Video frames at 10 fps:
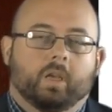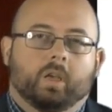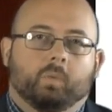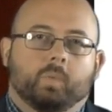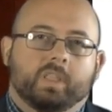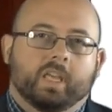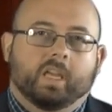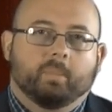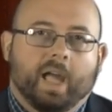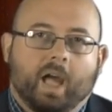When we
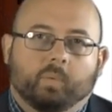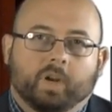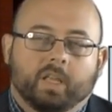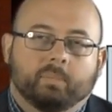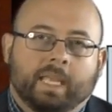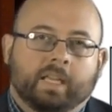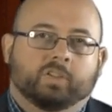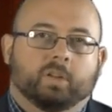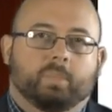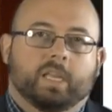think about what it means
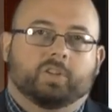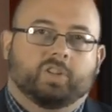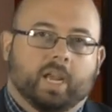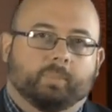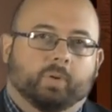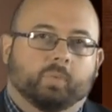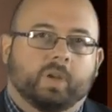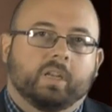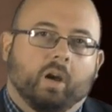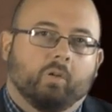to be a shepherd,
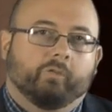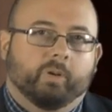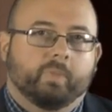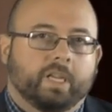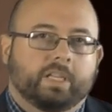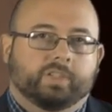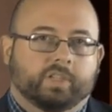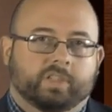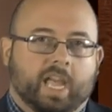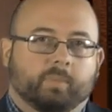we know from these
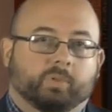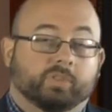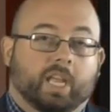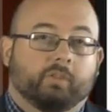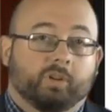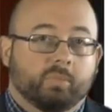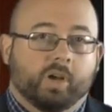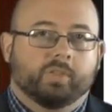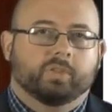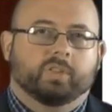examples and from
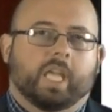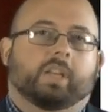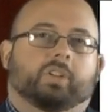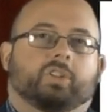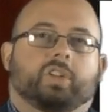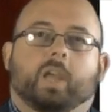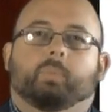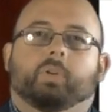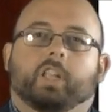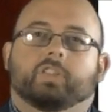others that to
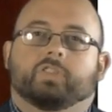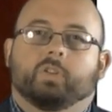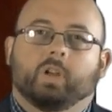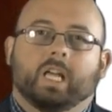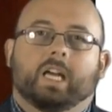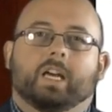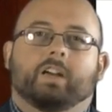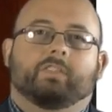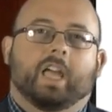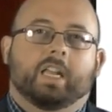shepherd is to
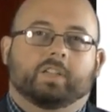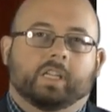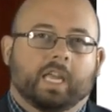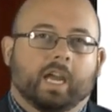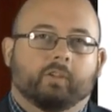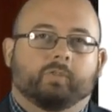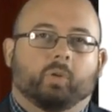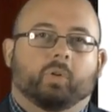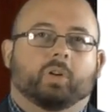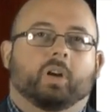love and to care
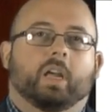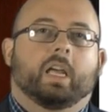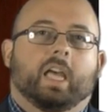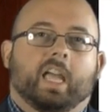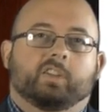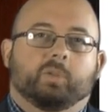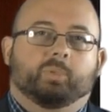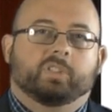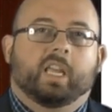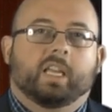for and to
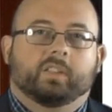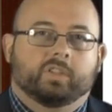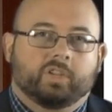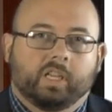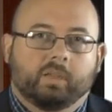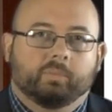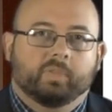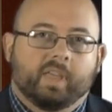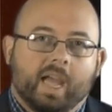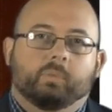protect the sheep.
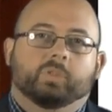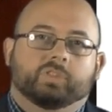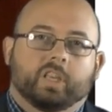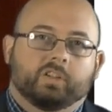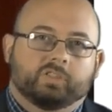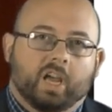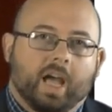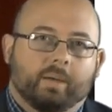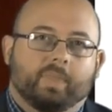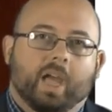That was their
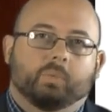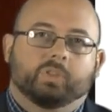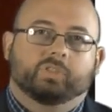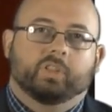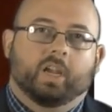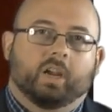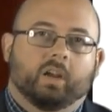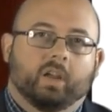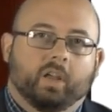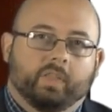job. That was
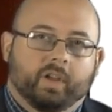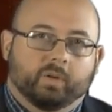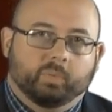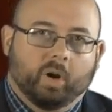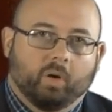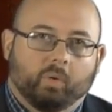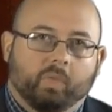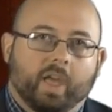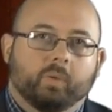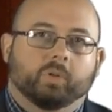their role.
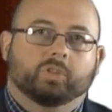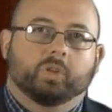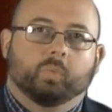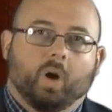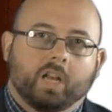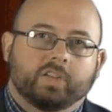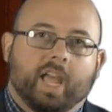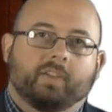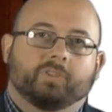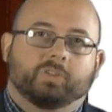They were to watch
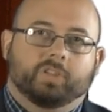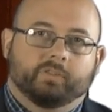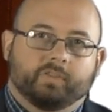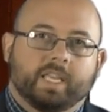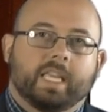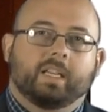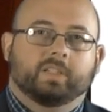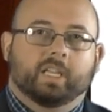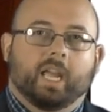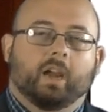after, to feed,
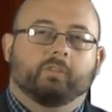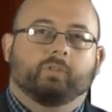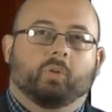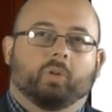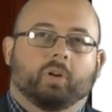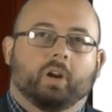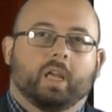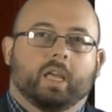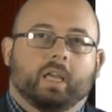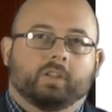to care for,
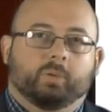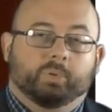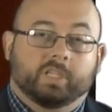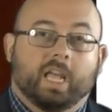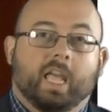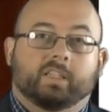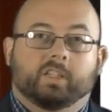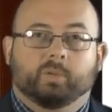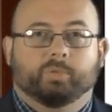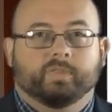to protect,
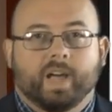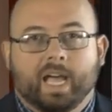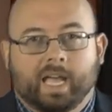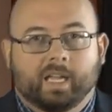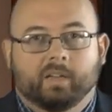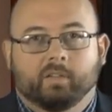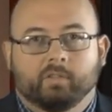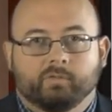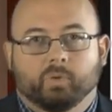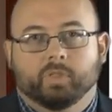and to provide
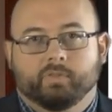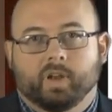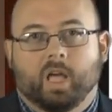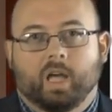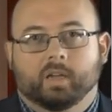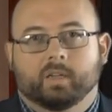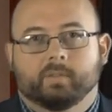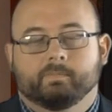for the flock.